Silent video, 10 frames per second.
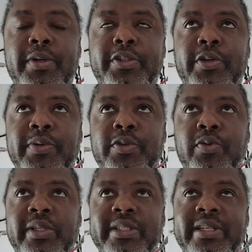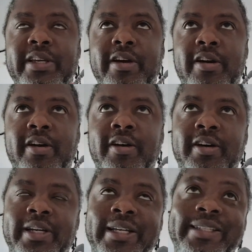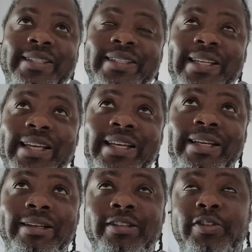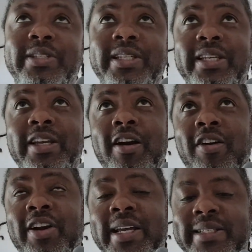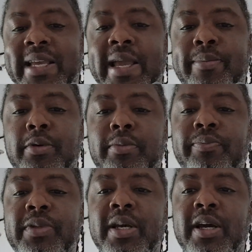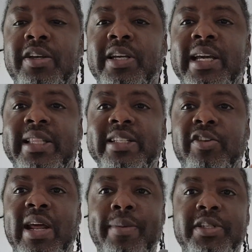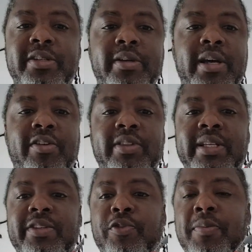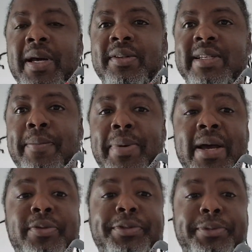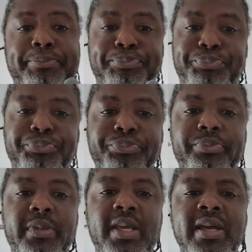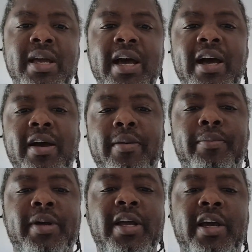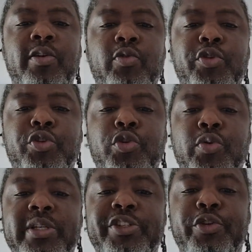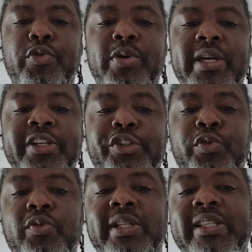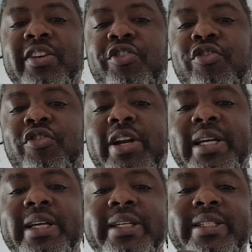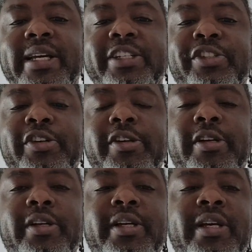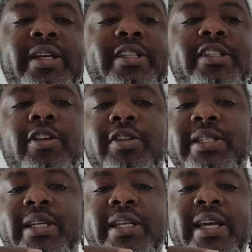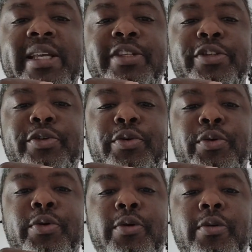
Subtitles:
So it's called the TRRS to TRS cable. You could get these on Amazon. I got this for about £10. And all you do is you ensure that the grey section is slotted into